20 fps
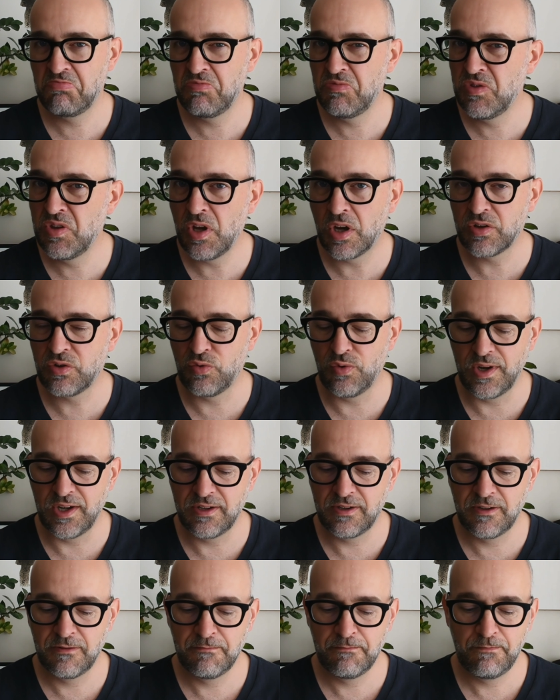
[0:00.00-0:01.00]
not
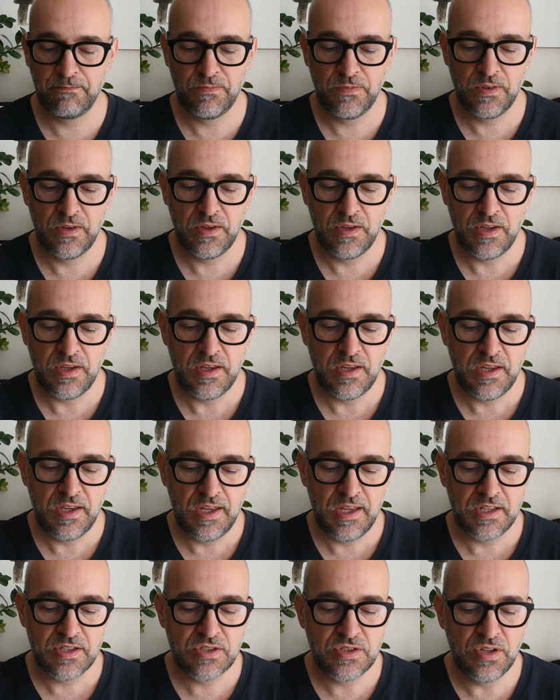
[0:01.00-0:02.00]
great.
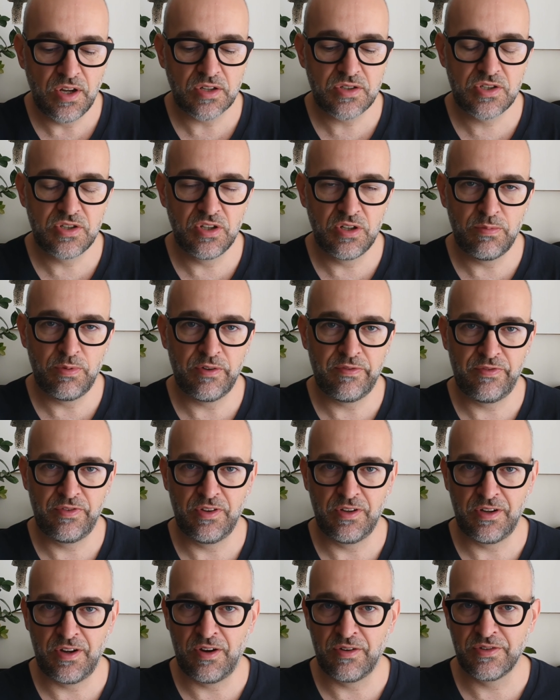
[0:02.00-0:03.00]
It's not suitable for the
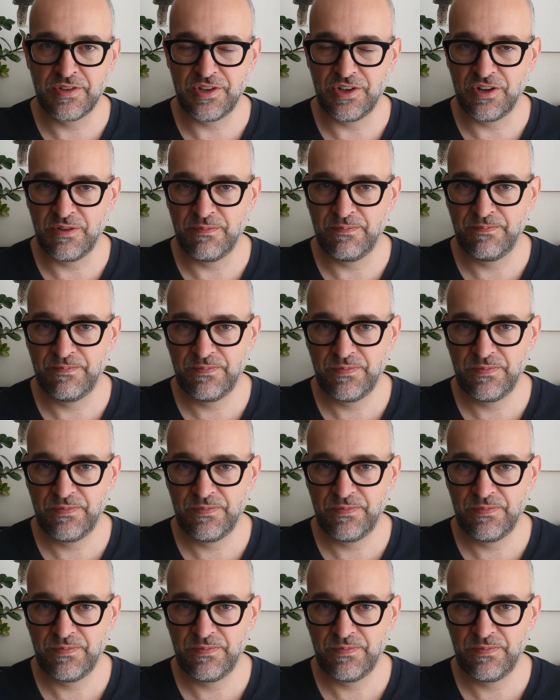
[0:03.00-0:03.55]
long term.